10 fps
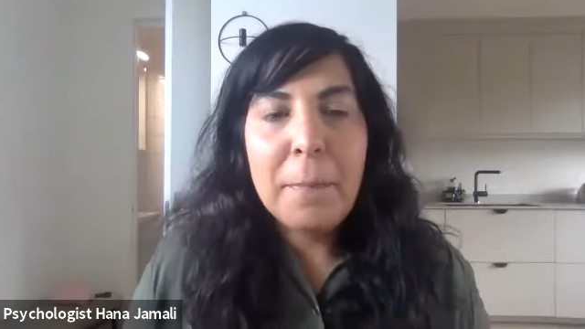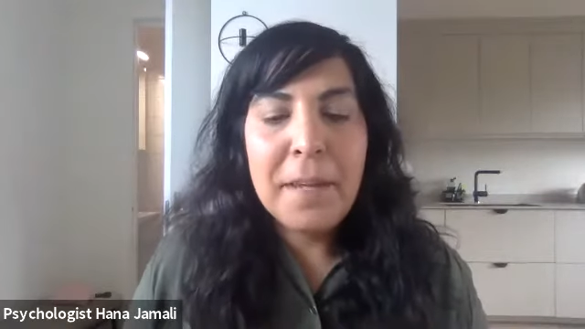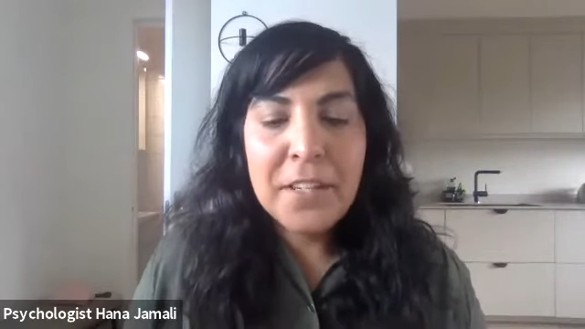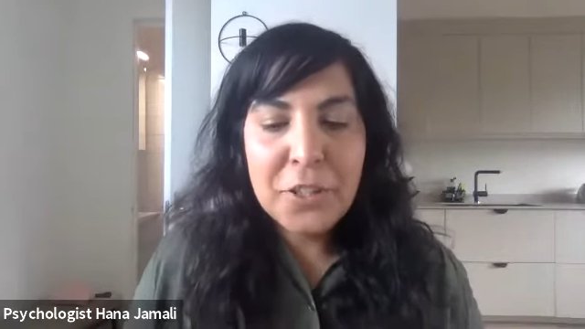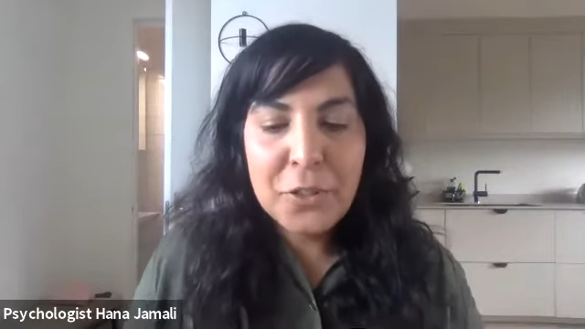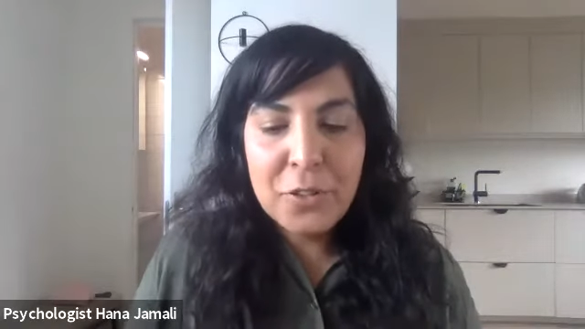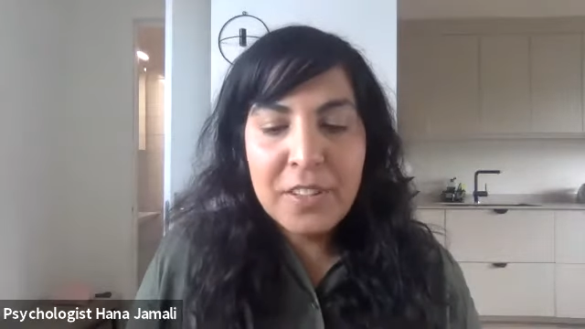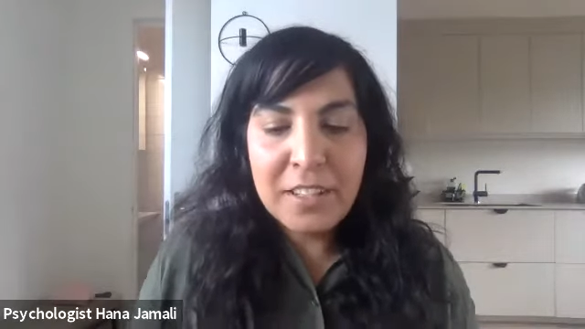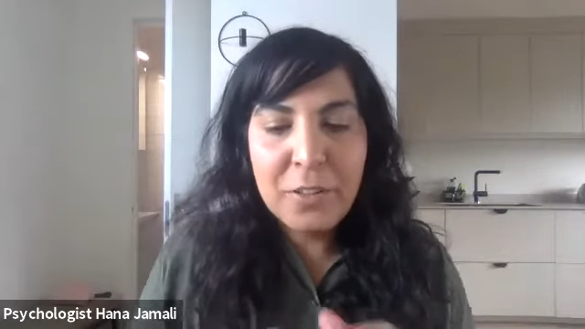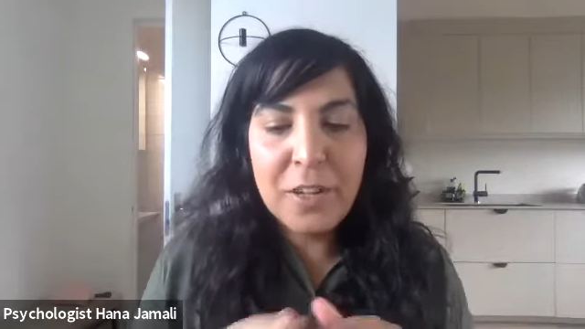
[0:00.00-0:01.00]
make sure
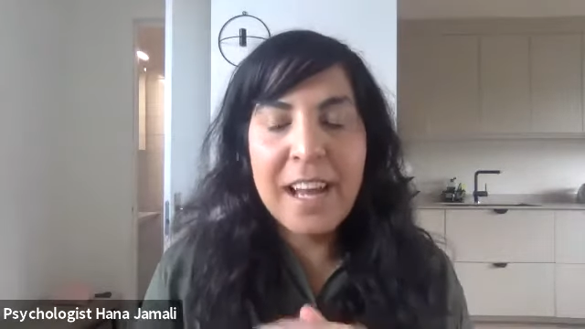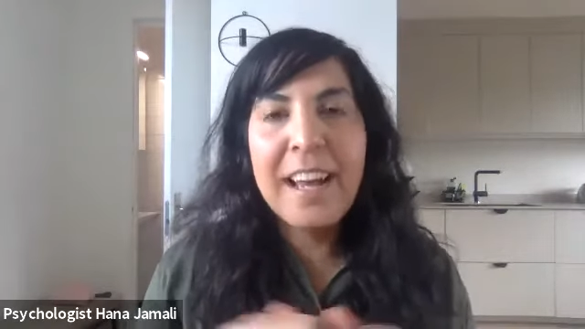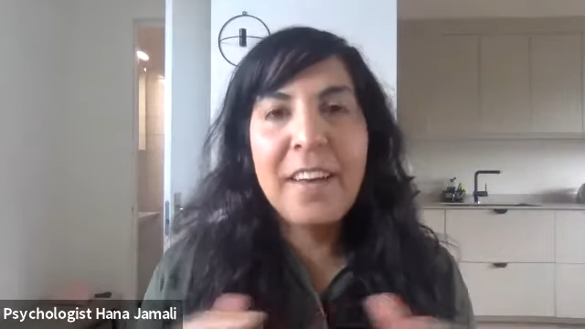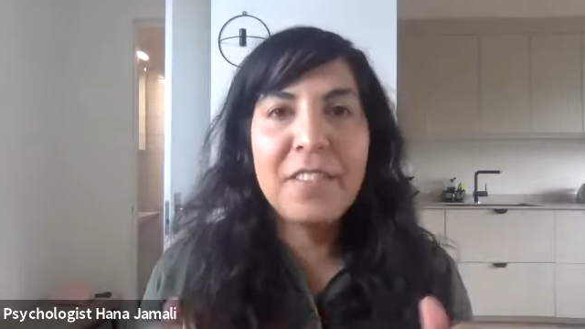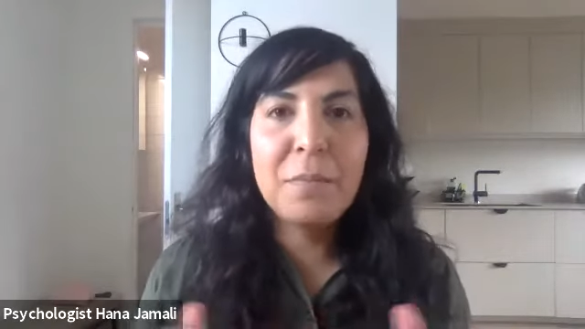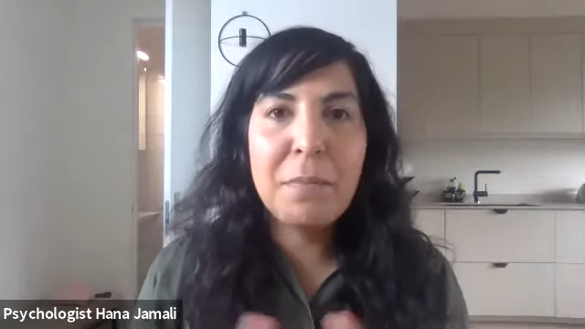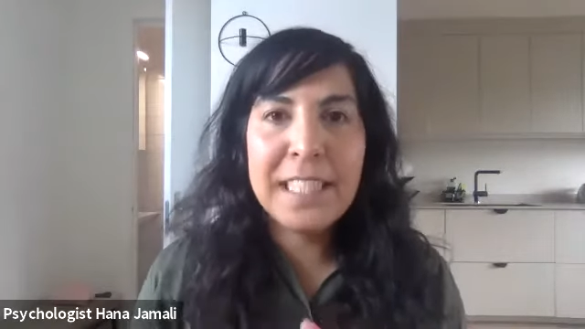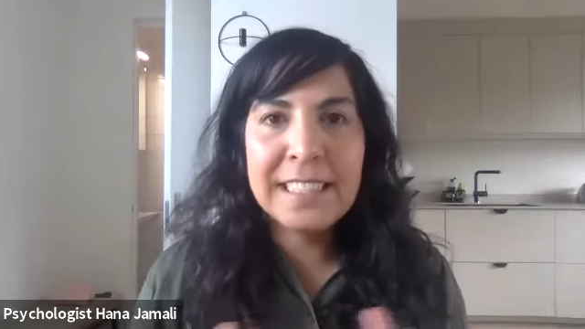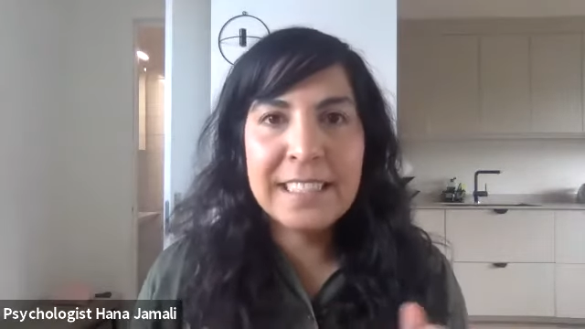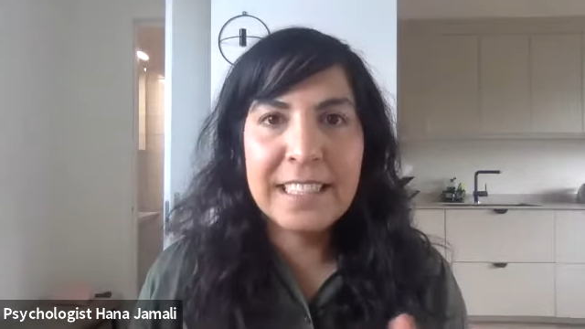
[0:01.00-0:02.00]
that you have the
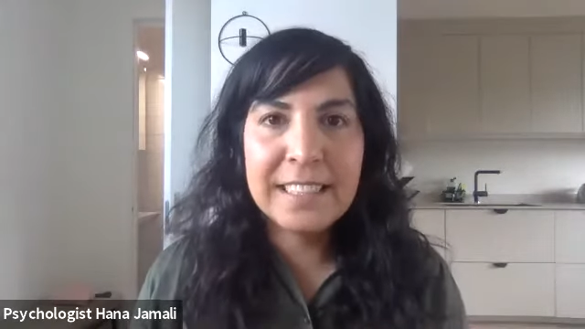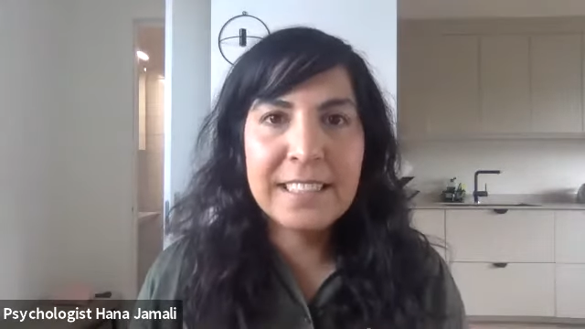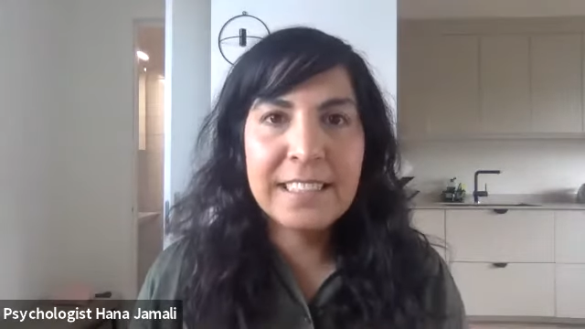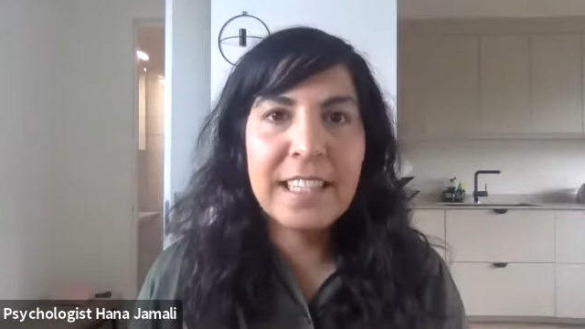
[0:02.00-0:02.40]
basics